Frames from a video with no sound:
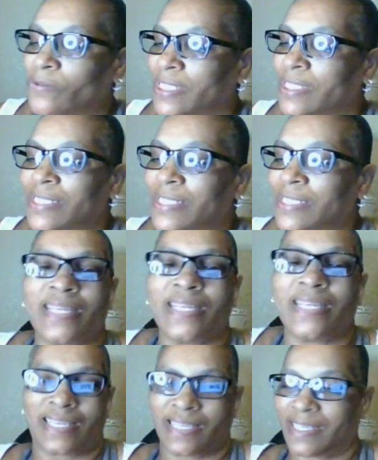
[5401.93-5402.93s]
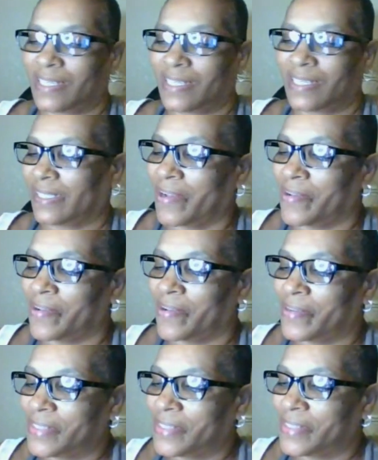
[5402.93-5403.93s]
And then she started getting with the
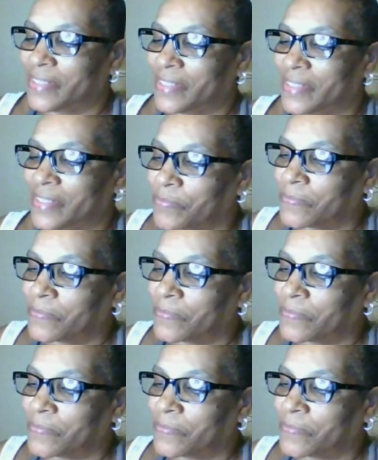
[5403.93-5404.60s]
rah-rah a little bit.